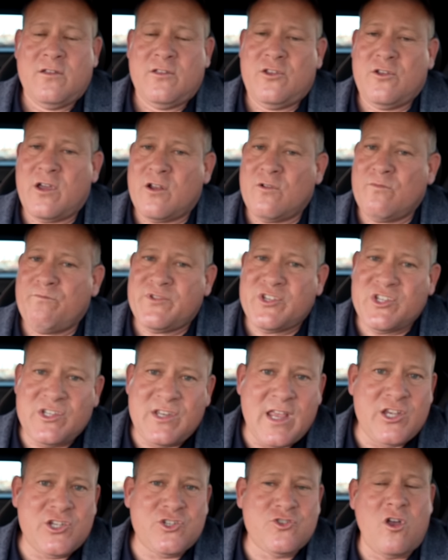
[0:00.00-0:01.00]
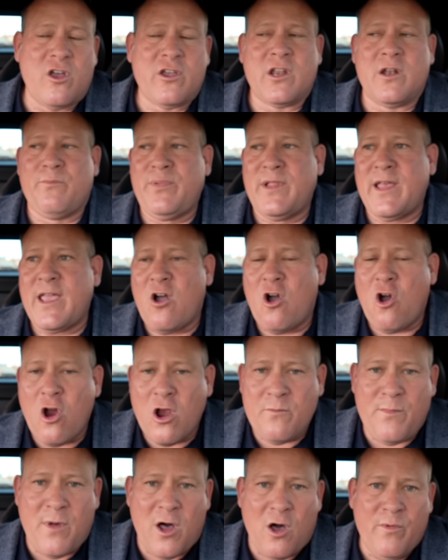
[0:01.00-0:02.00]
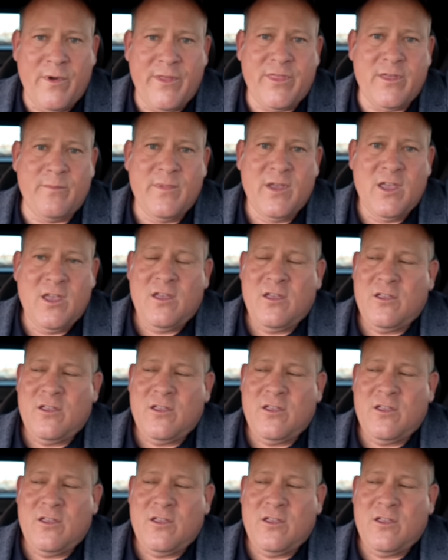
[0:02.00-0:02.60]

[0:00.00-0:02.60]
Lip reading: You gotta stay strong, you gotta play hardball with them.